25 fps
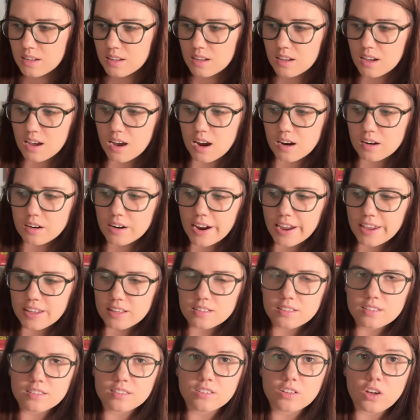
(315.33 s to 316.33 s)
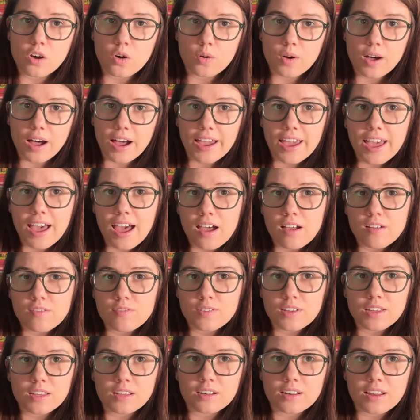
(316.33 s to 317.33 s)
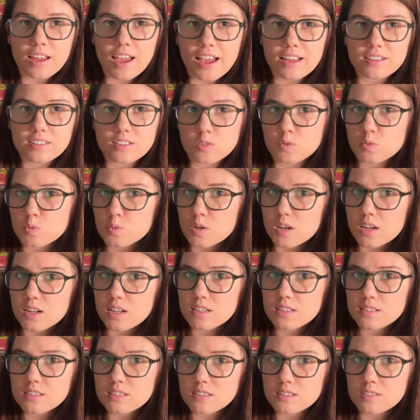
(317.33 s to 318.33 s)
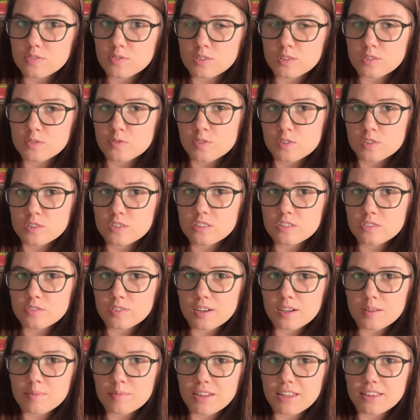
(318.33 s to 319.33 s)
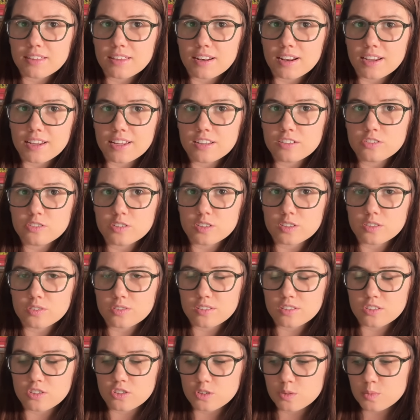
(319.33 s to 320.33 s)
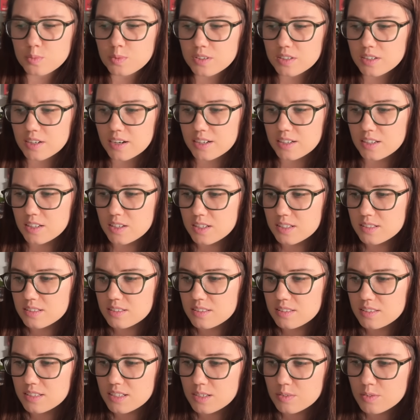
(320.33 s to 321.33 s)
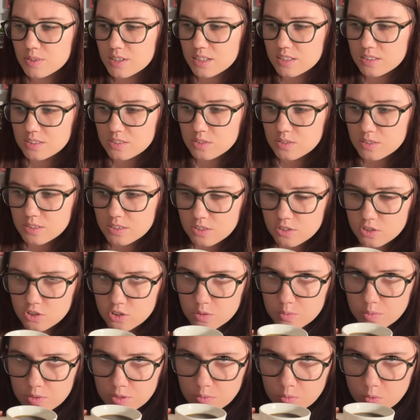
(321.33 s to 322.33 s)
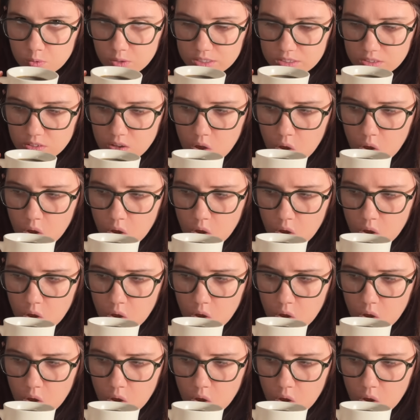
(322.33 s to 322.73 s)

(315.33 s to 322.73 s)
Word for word: All right, so I have it as it was for the first frame, and then I introduced the Jupiter, and you can see we got two little Jupiter boys.